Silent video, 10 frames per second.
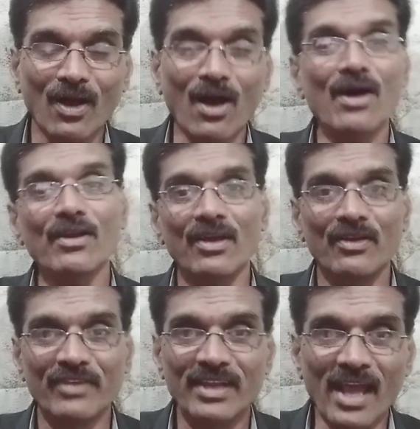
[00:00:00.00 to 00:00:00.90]
or
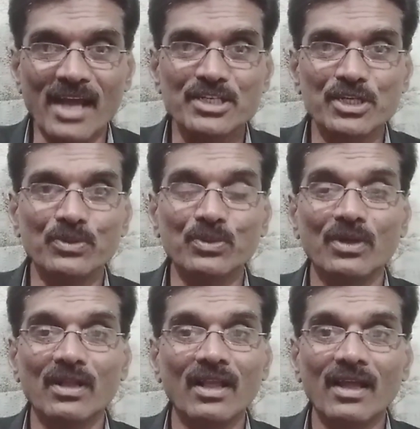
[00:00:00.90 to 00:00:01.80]
very active,
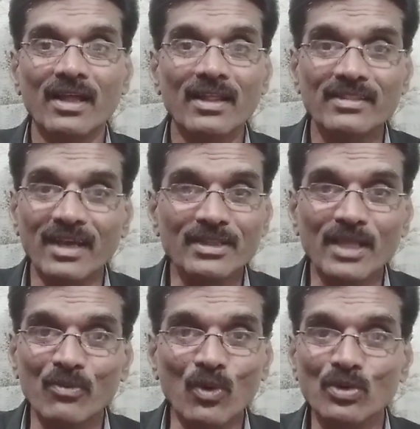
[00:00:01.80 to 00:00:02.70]
that
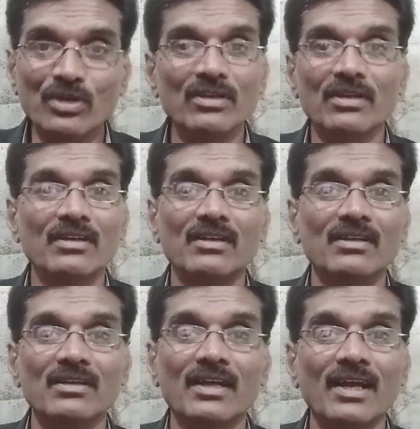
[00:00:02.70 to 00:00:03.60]
they won't
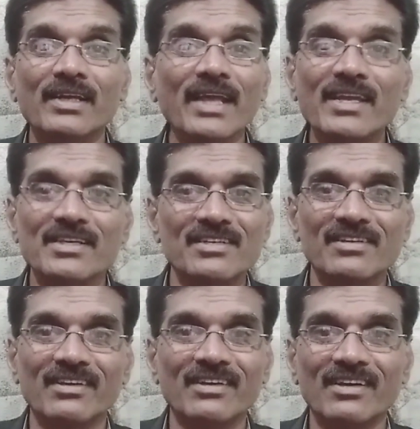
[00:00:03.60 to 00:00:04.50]
take it.
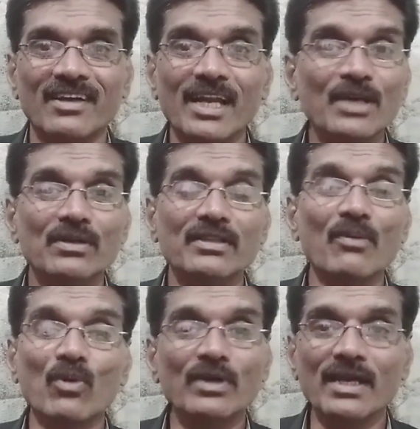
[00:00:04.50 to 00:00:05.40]
They
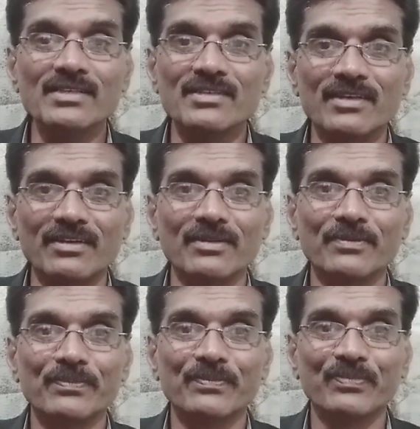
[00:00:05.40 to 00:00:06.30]
won't digest it.
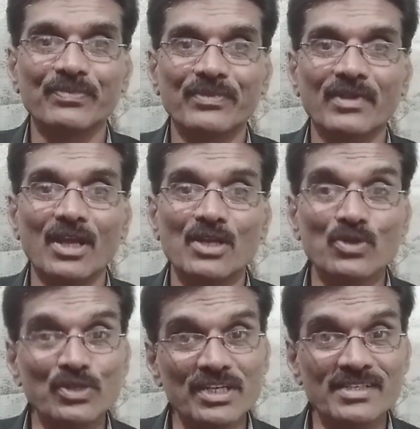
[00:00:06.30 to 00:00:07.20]

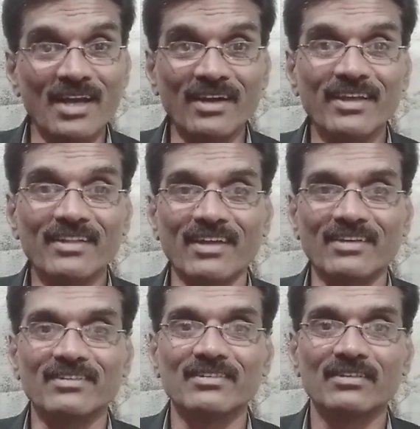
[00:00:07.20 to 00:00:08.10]
So she is taunting
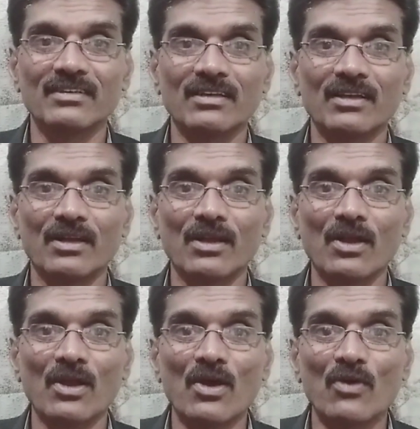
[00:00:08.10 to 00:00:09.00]
that.
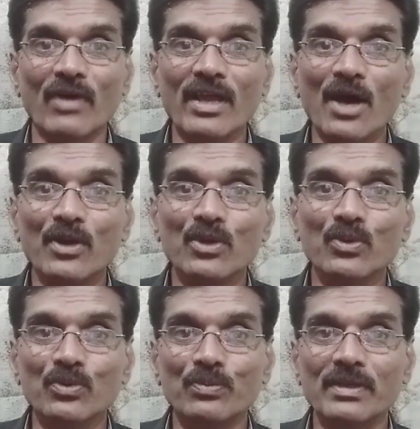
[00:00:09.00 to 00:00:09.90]
Why are
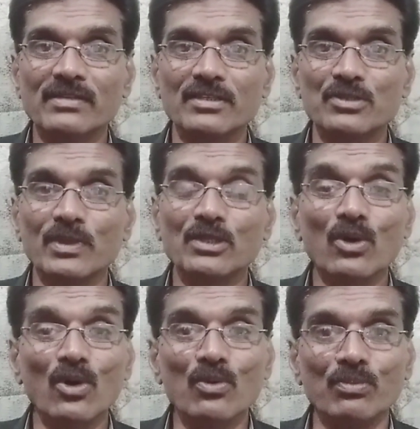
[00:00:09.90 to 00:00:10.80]
you beset with
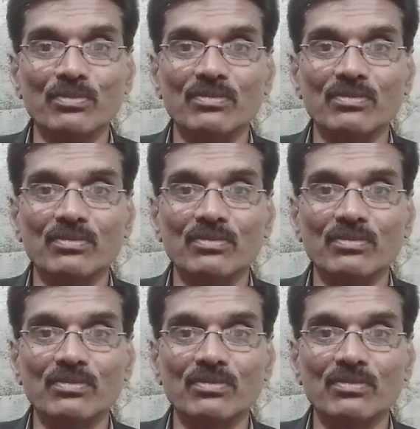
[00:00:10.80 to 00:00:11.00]
gloom?